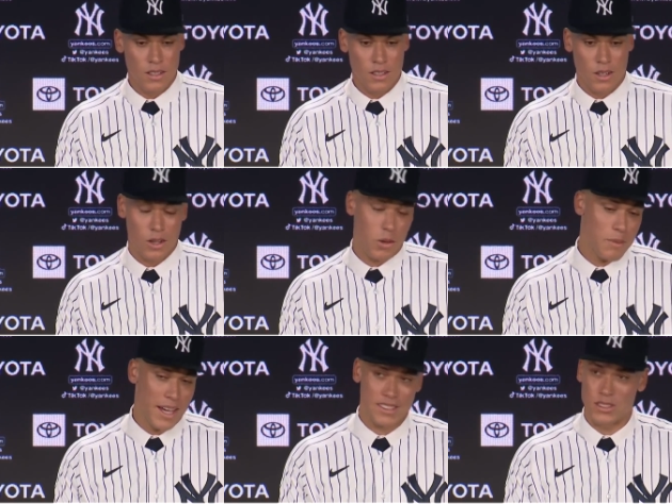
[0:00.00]
and all the way
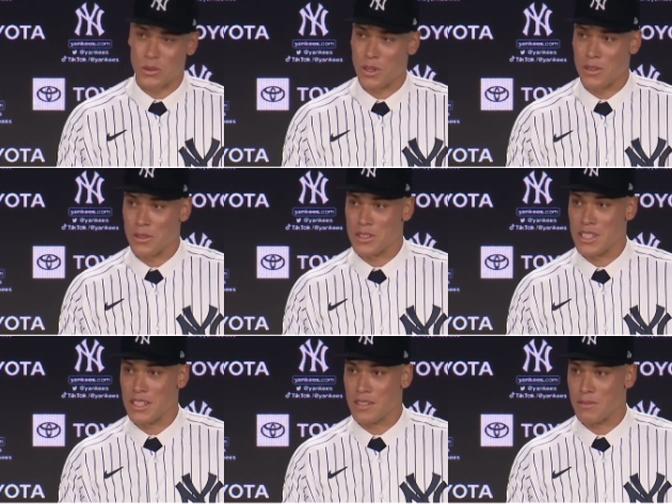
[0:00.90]
back to
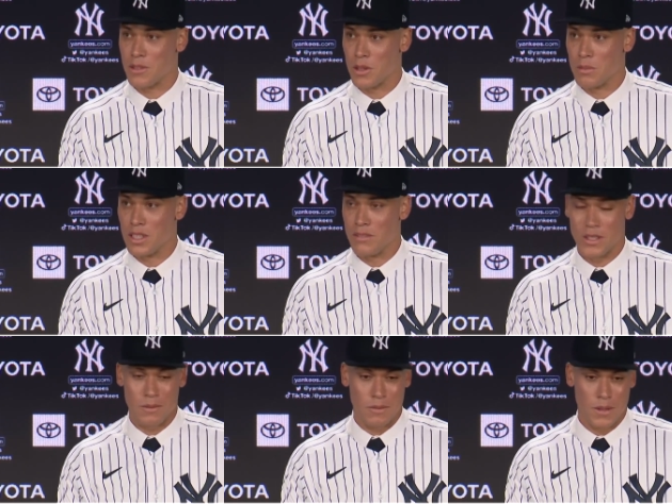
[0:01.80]
2013, you know, believing
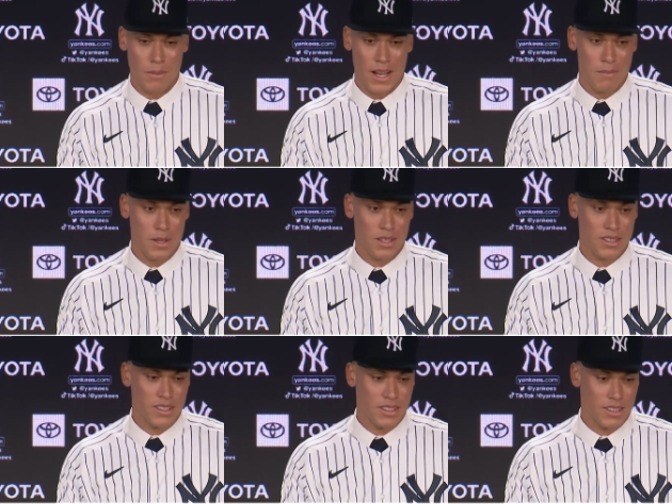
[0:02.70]
in, in my
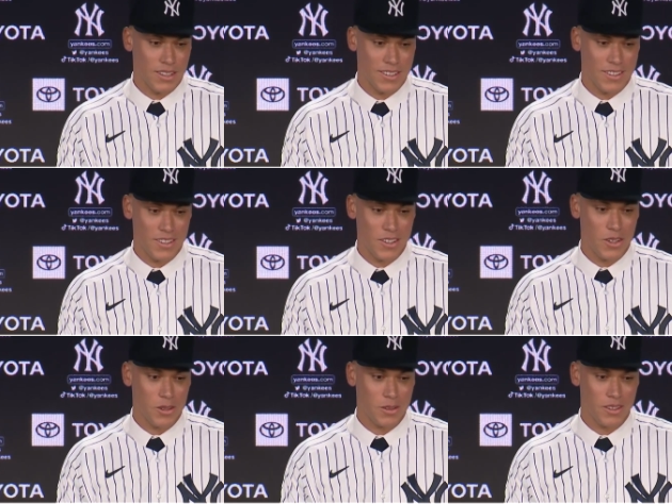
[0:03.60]
ability, uh, you
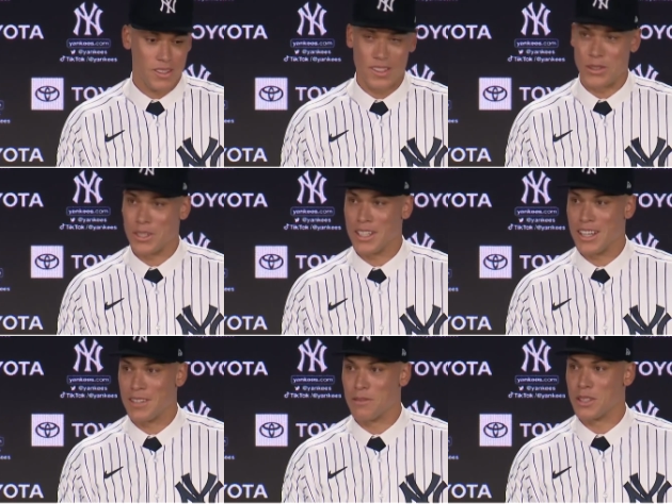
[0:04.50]
know, a little kid
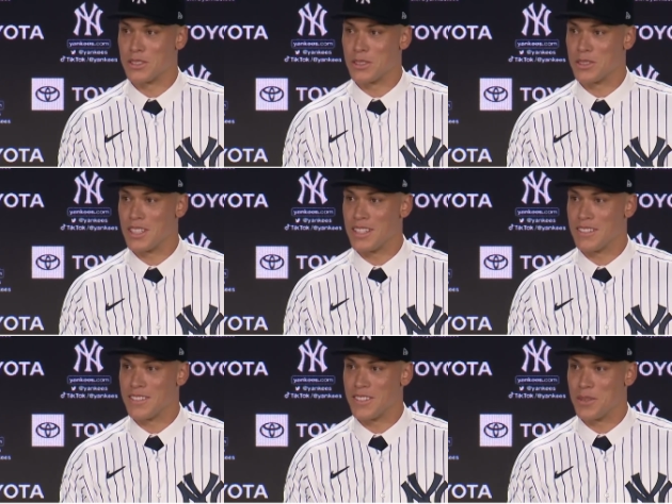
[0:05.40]
out of Fresno State,
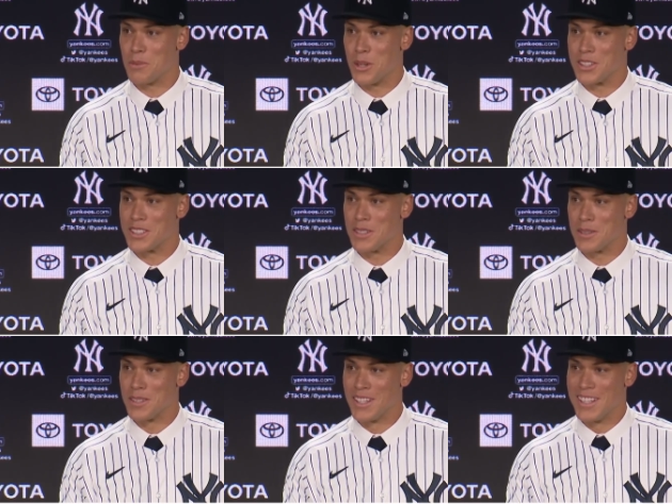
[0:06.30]
you know, bring to
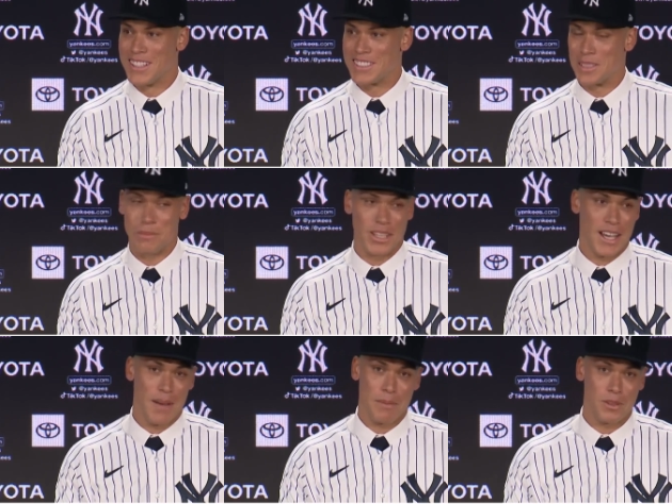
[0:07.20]
the to the Big
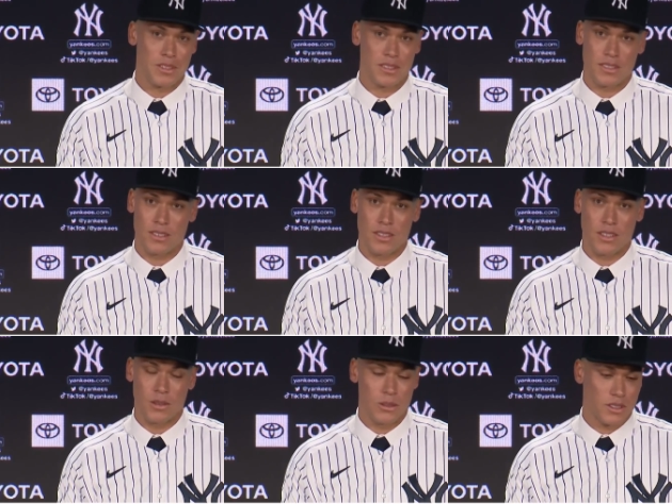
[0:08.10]
Apple. It's you
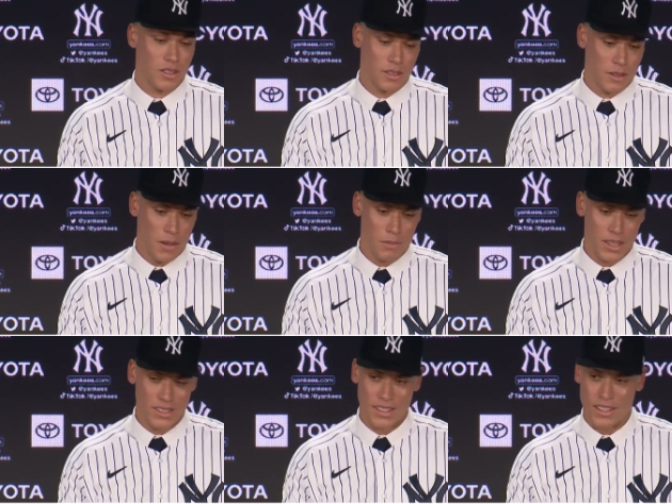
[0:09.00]
know, it was a, a
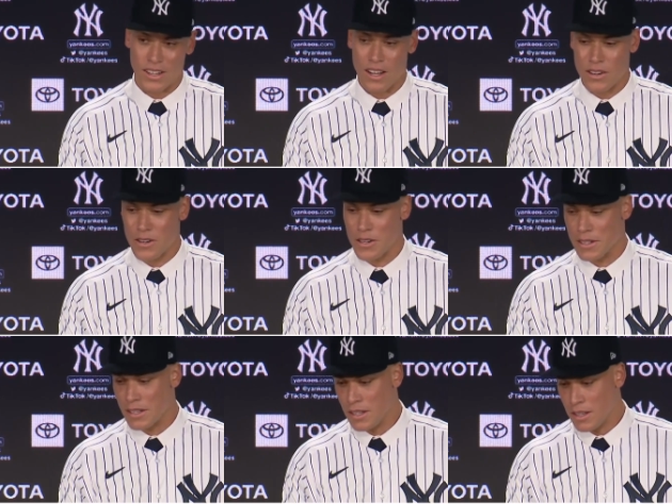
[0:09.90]
blessing and an honor,
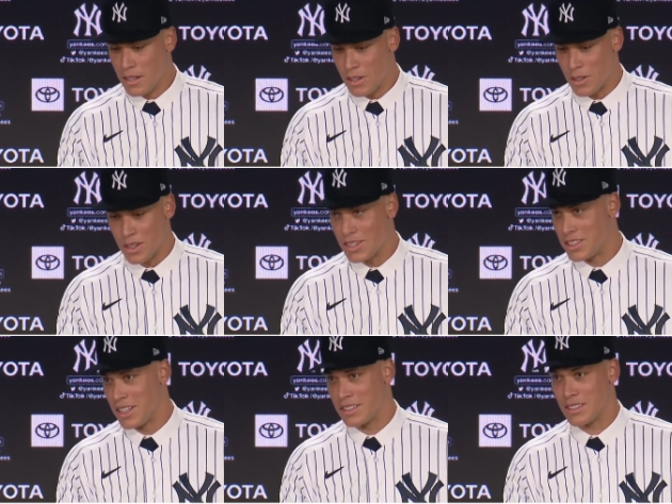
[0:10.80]
and you know, getting a
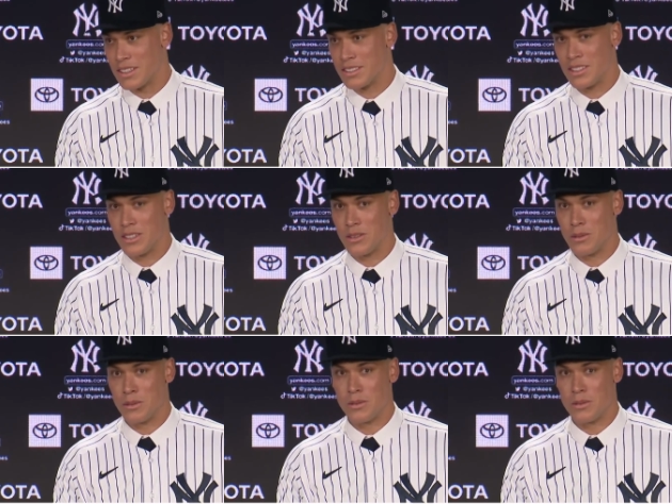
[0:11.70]
chance to continue,